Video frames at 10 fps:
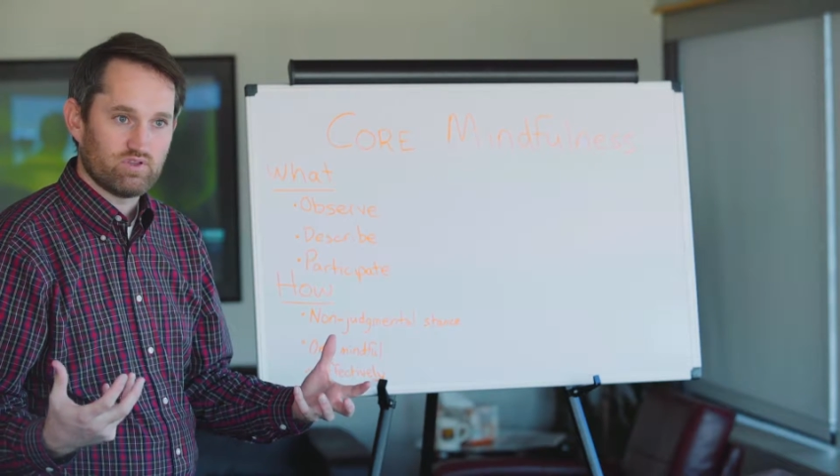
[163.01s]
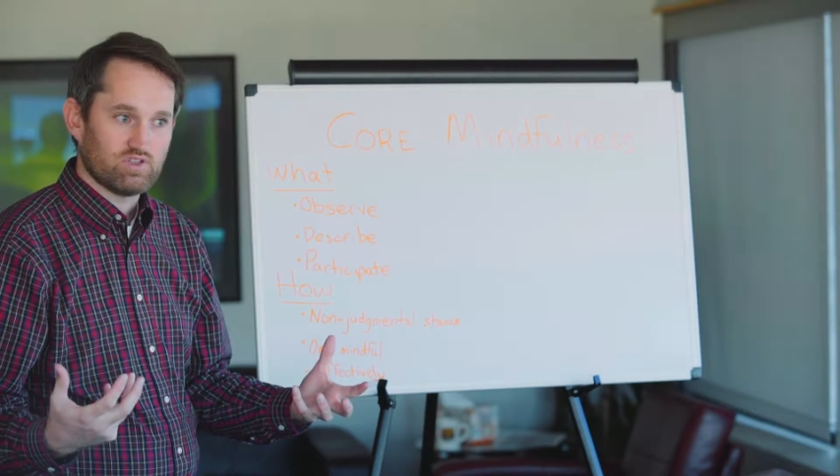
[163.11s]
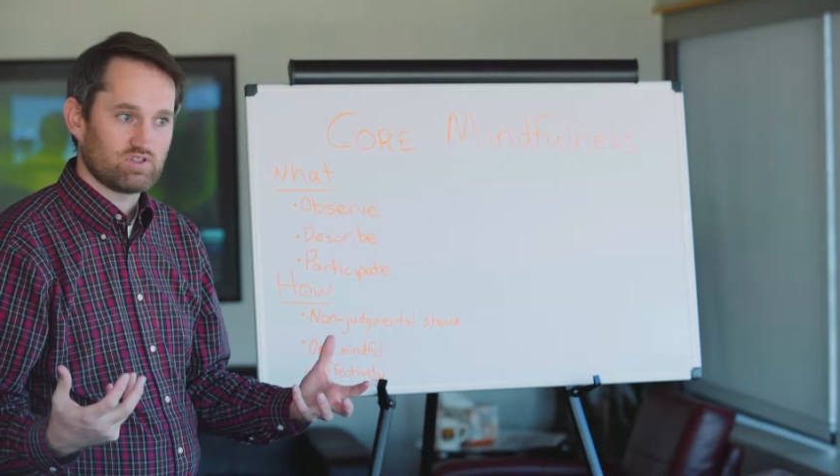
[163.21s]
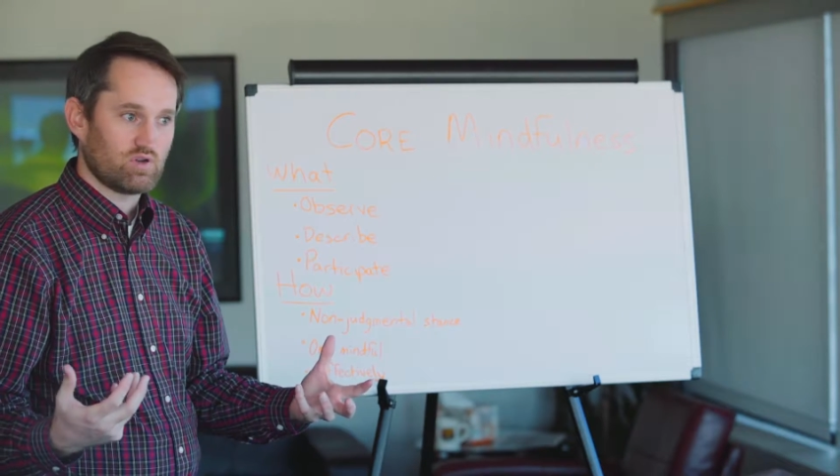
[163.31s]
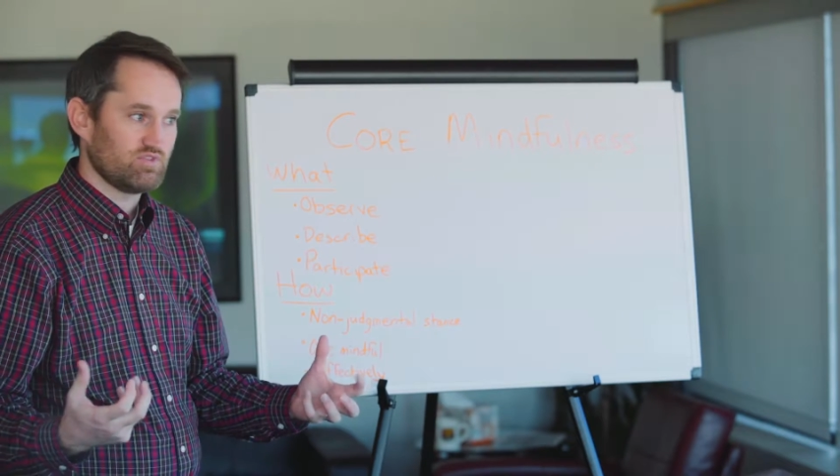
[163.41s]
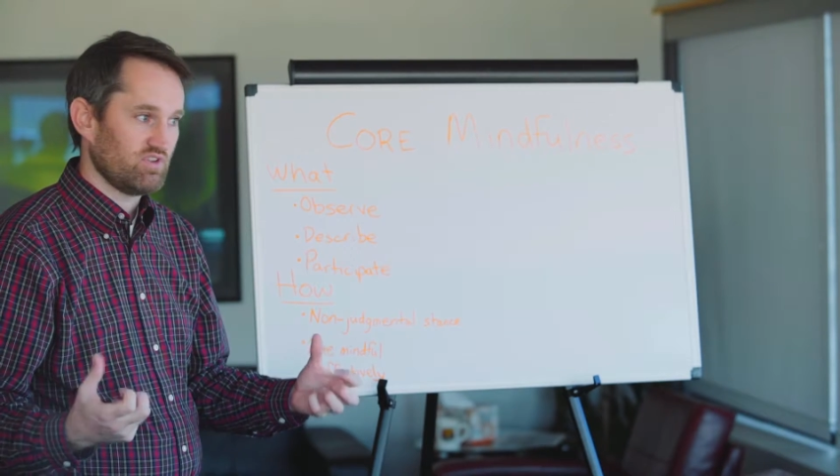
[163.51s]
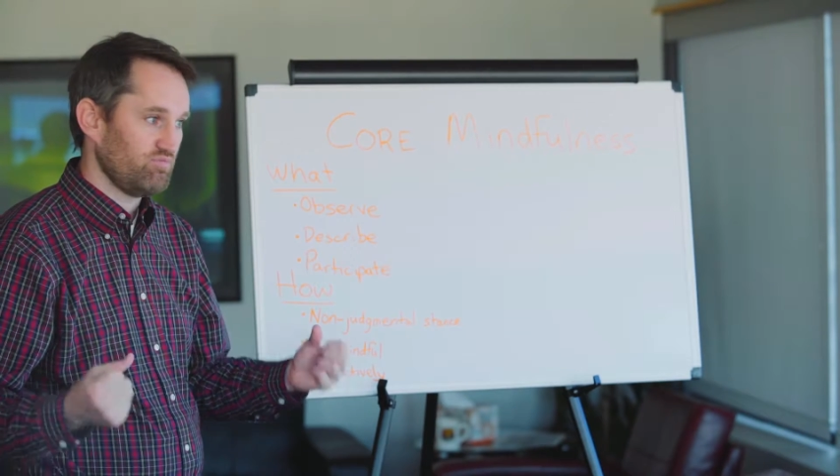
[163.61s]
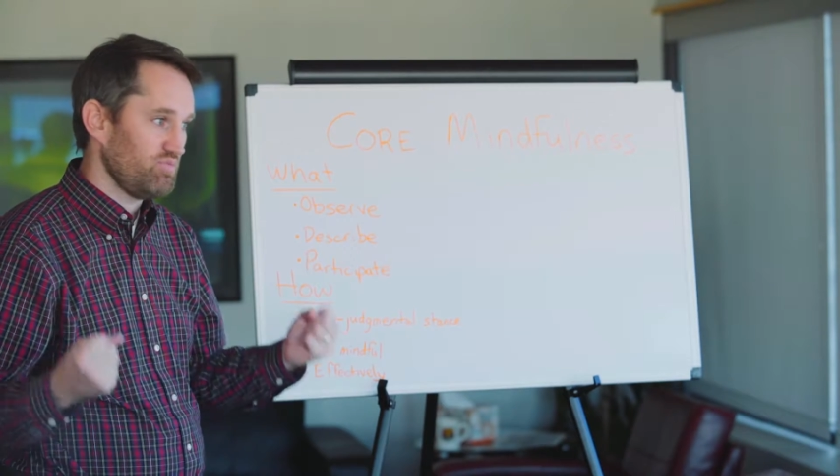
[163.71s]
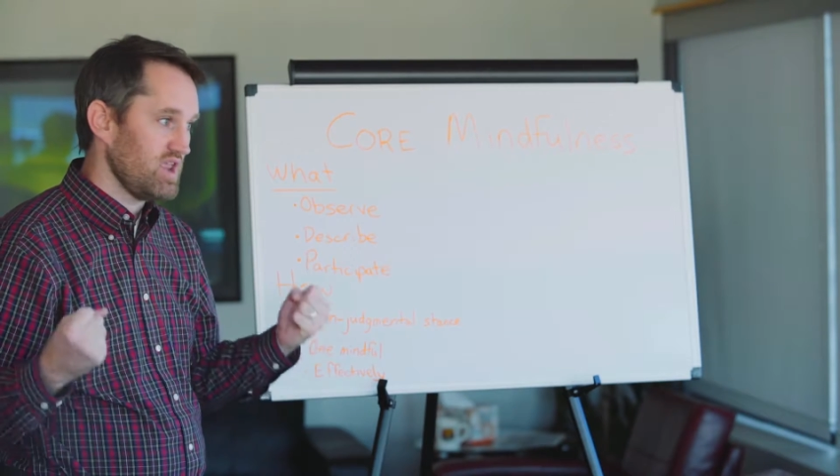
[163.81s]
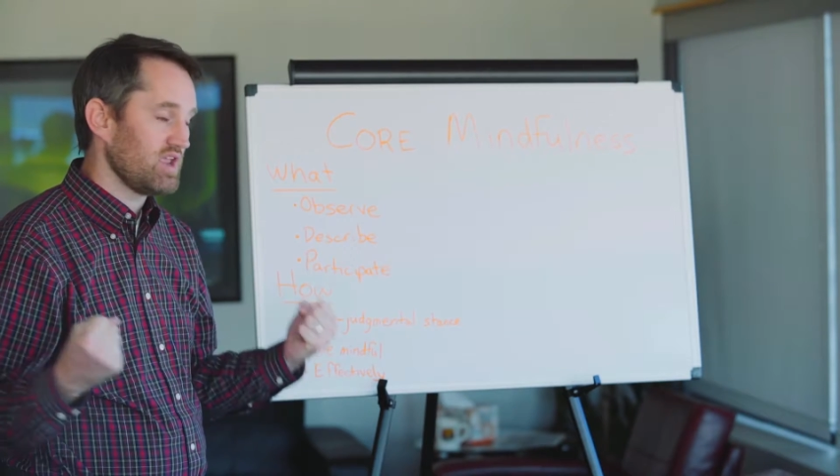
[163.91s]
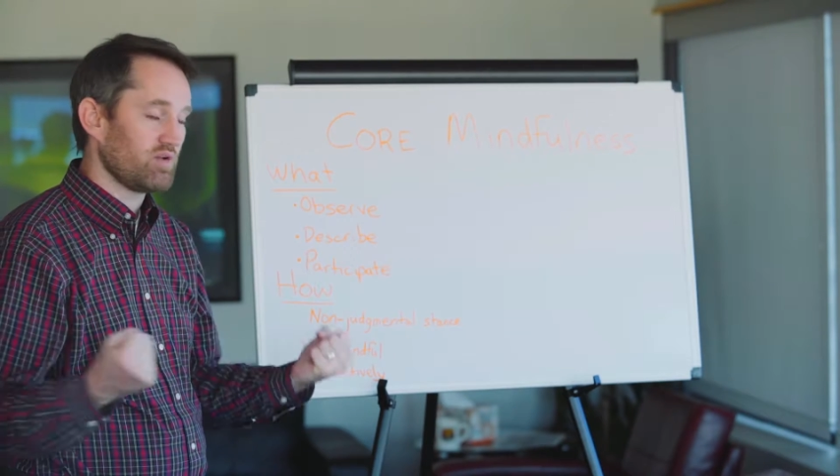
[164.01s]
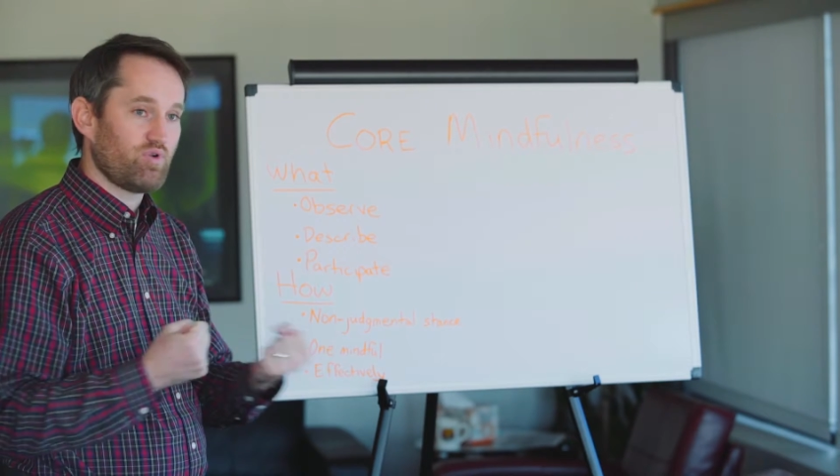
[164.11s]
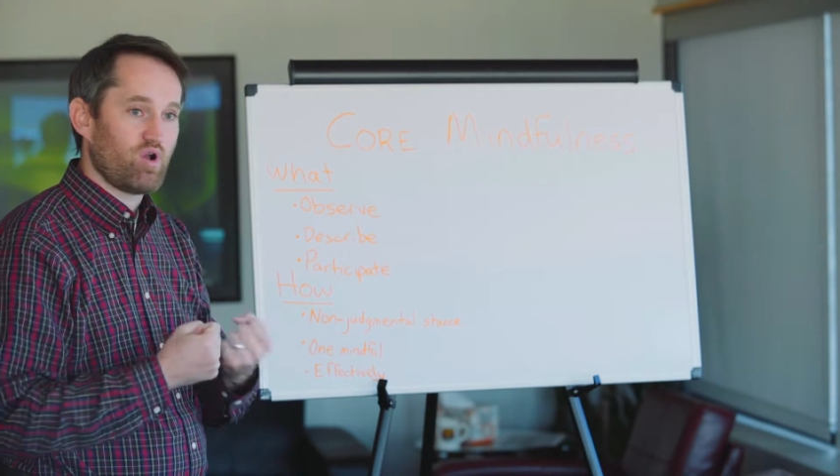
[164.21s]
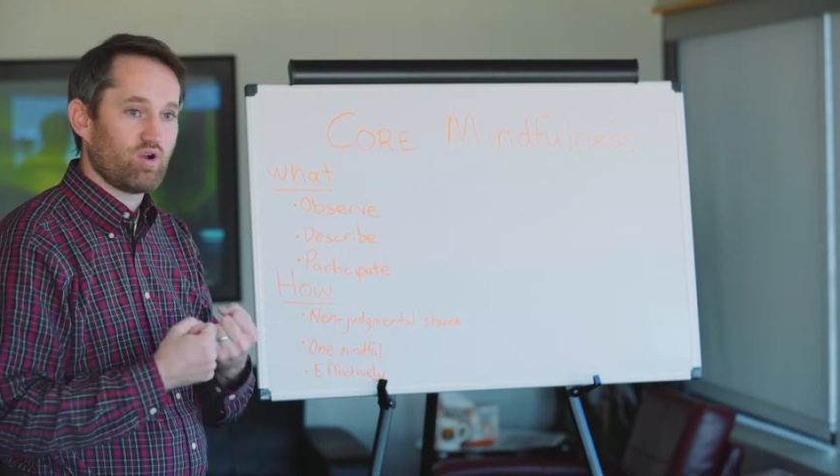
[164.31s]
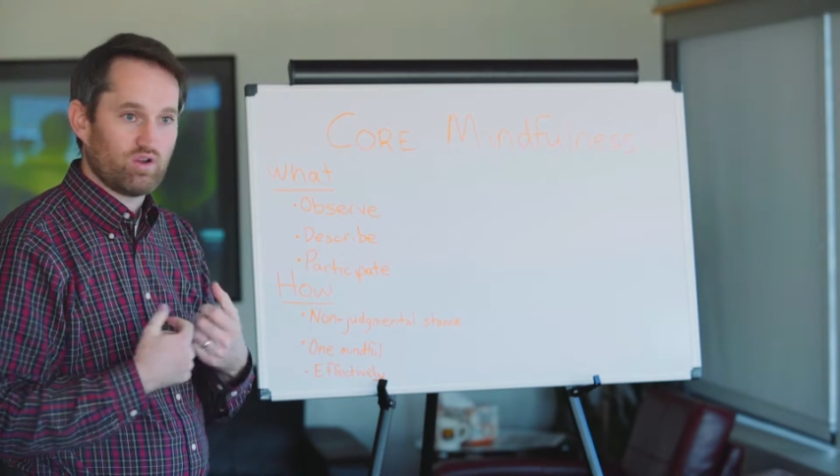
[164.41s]
in terms of being a
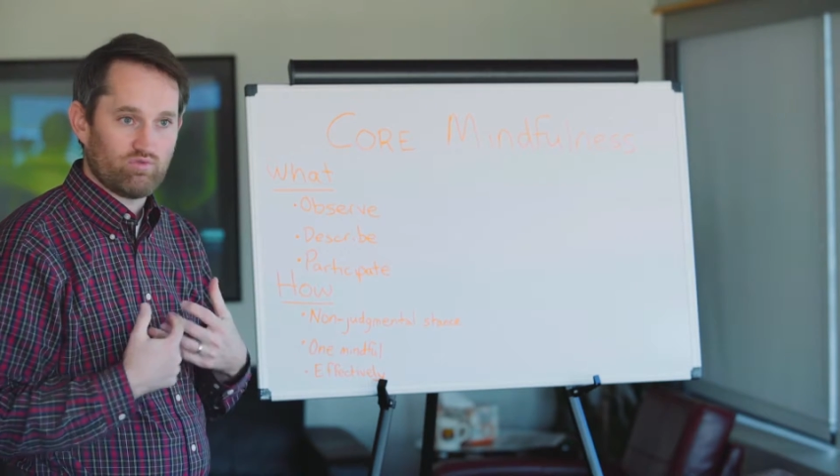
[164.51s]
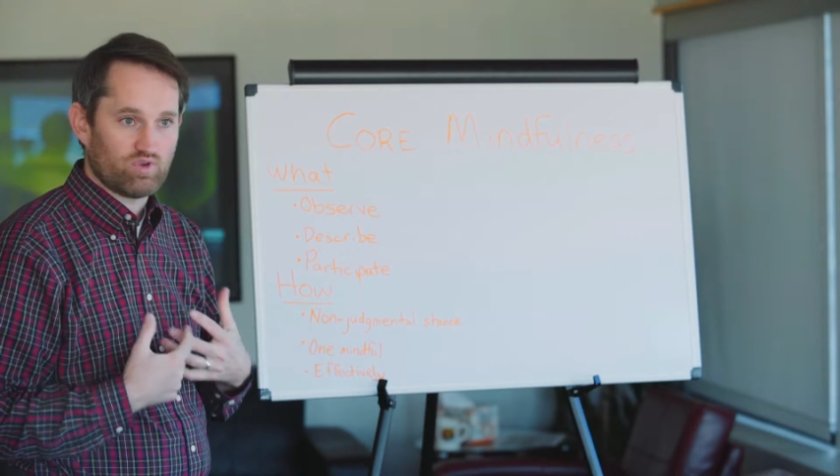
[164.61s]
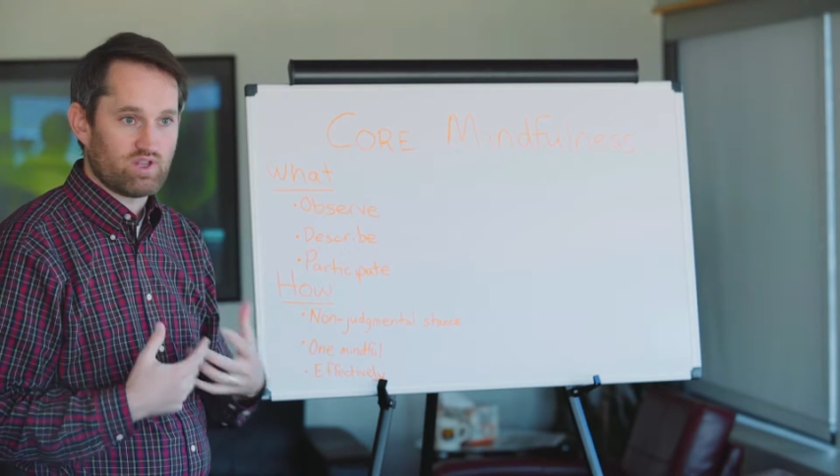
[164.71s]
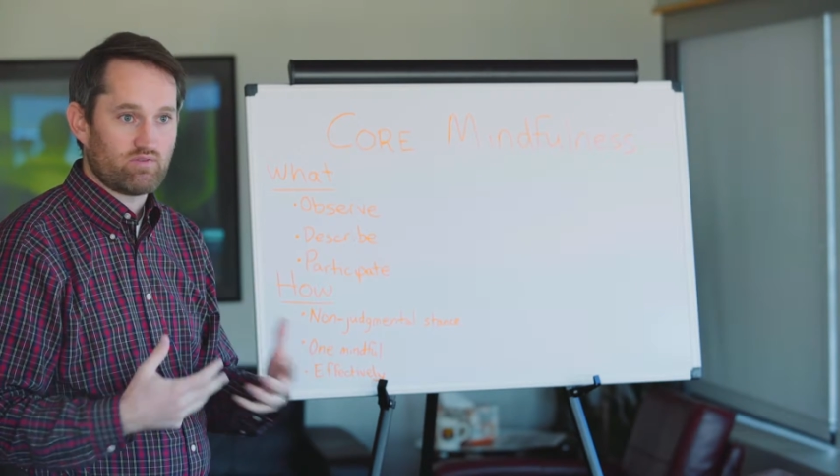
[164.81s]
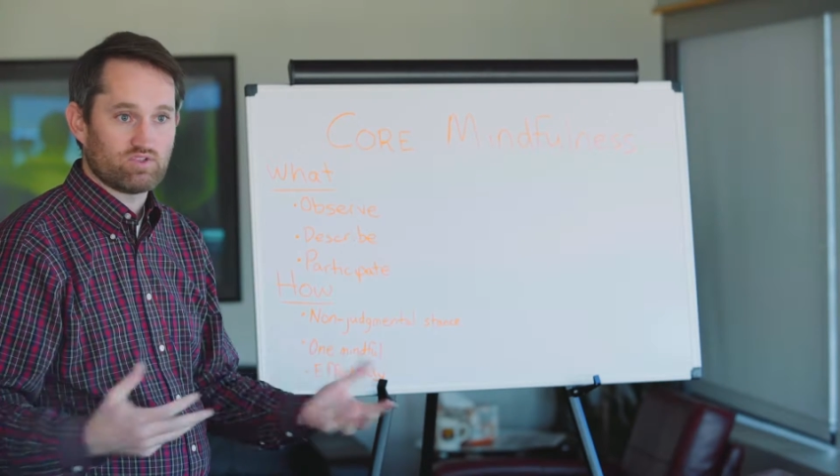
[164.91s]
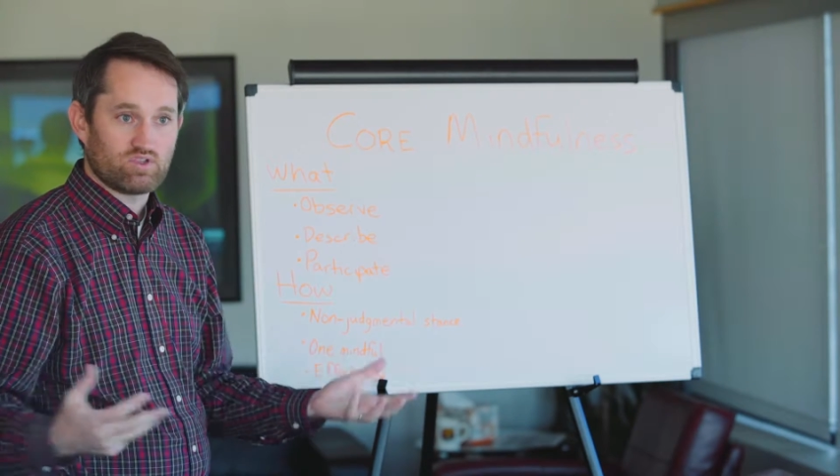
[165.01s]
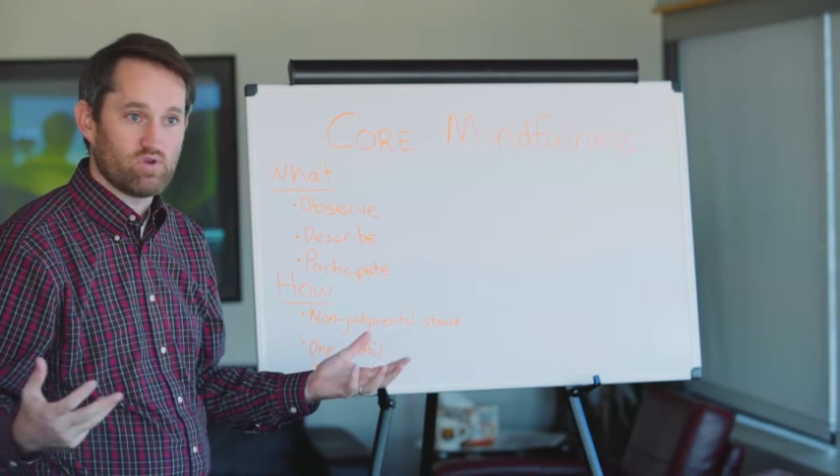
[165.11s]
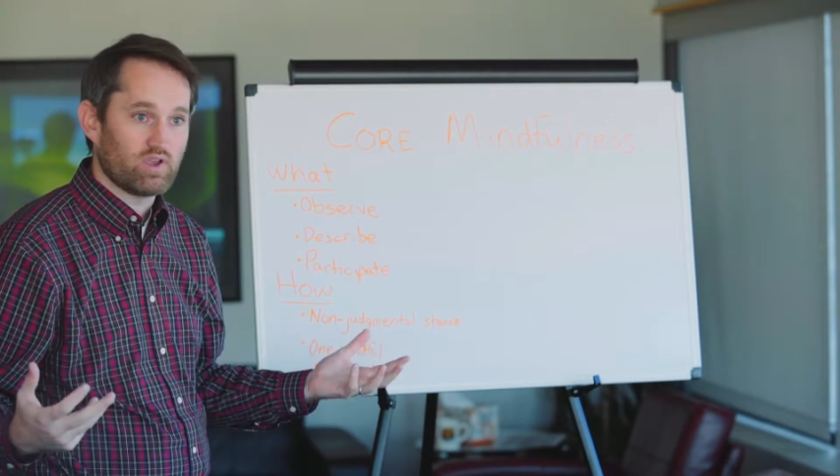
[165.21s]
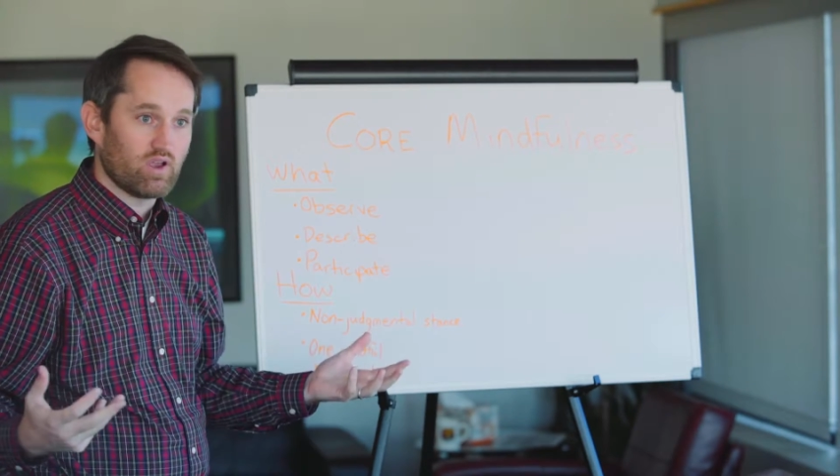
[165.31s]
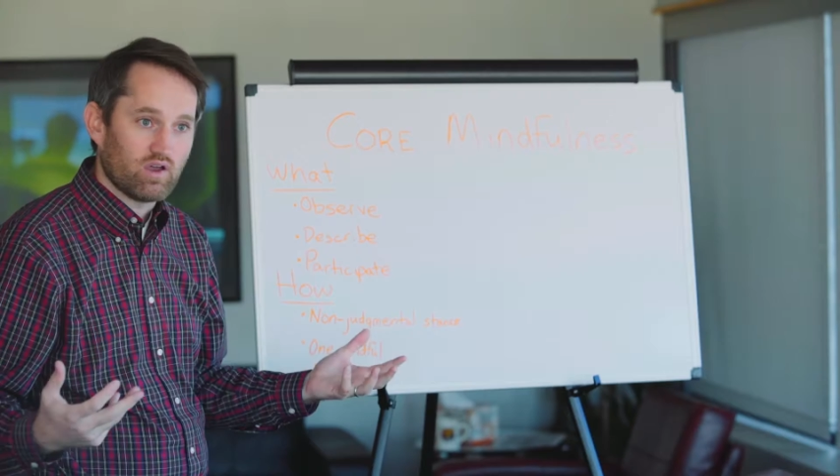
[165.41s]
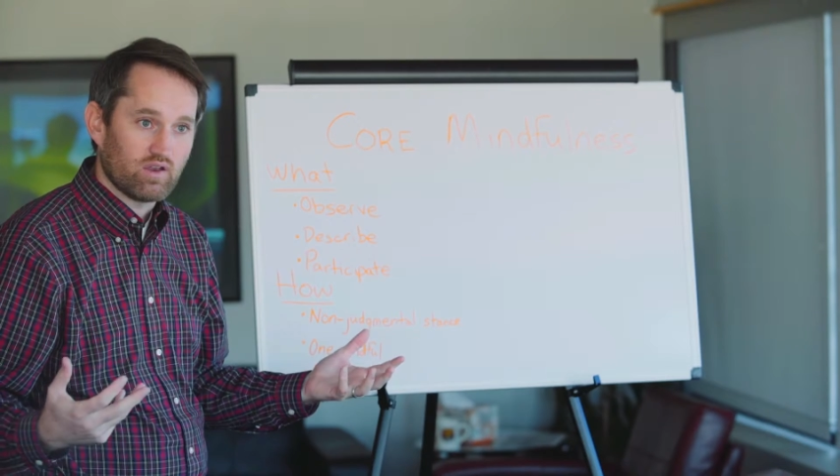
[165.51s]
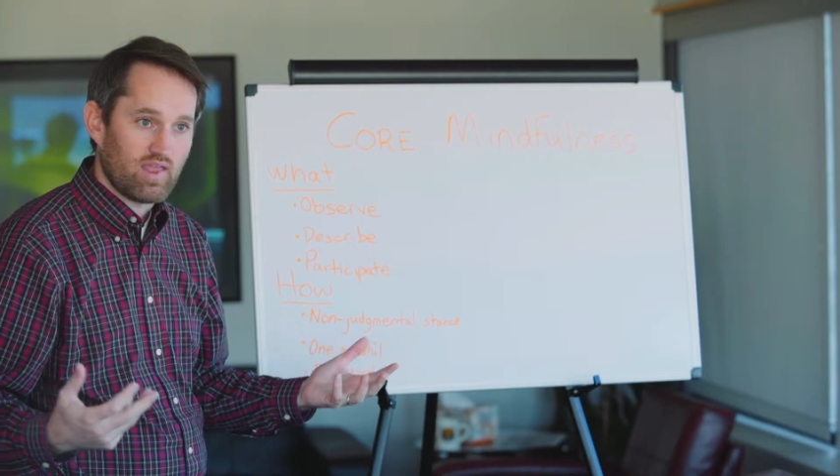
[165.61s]
part of whatever's going on.